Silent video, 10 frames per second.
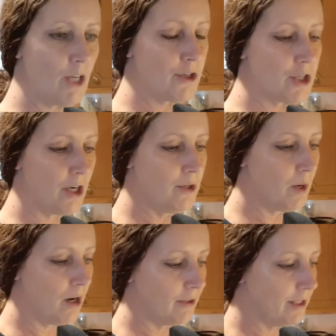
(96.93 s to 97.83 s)
show
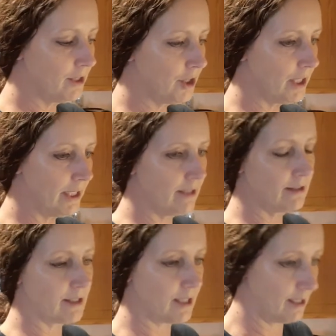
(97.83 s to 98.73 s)
you all the
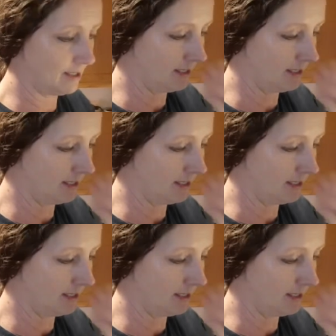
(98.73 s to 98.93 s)
ingredients.